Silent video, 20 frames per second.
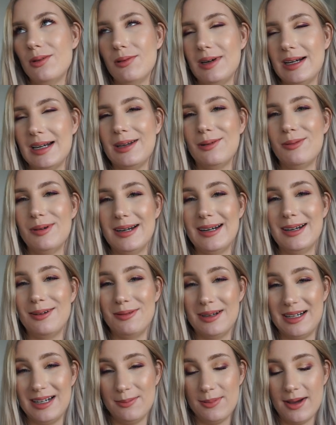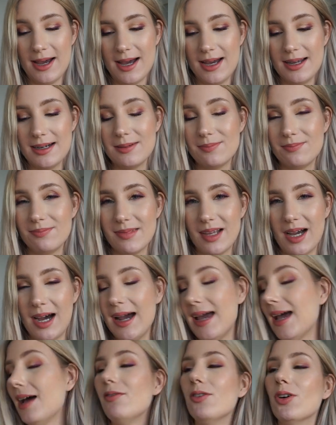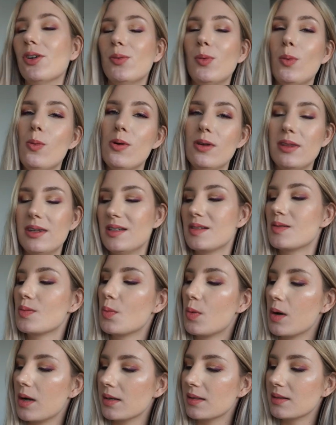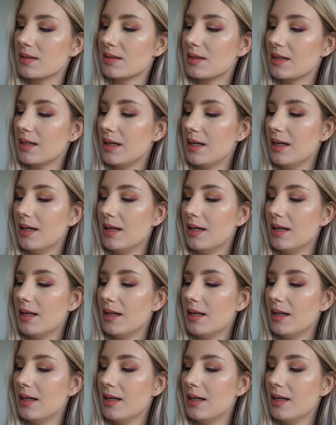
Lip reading: really, really, really bad. I have not worn this once.